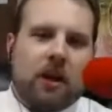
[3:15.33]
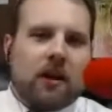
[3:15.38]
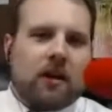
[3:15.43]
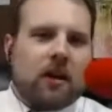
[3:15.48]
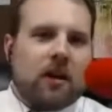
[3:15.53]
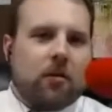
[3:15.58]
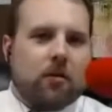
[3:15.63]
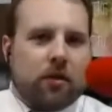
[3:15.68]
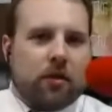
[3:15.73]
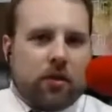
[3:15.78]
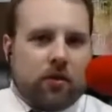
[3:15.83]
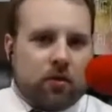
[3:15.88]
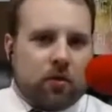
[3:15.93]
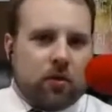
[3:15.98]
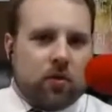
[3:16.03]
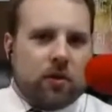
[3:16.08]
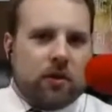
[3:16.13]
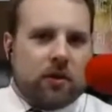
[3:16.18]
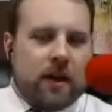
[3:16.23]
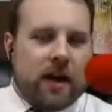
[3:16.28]
come
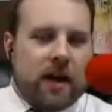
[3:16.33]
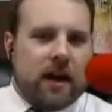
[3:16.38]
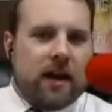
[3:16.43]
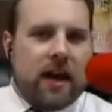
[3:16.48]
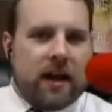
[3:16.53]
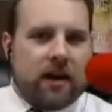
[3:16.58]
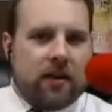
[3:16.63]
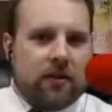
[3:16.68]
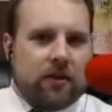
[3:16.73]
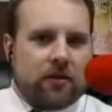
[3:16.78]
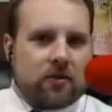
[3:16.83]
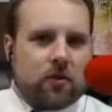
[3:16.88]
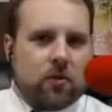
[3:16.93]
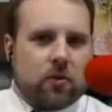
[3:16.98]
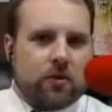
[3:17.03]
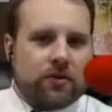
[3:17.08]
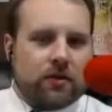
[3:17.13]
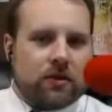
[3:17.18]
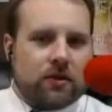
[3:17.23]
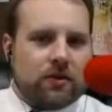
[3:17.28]
through and out of the
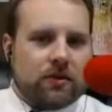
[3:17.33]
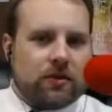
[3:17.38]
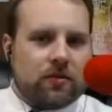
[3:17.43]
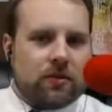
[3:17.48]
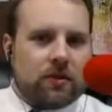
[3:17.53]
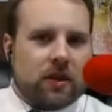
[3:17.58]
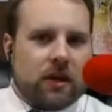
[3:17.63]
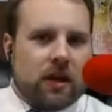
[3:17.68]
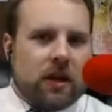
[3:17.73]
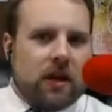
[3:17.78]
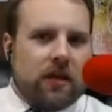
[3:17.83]
school systems.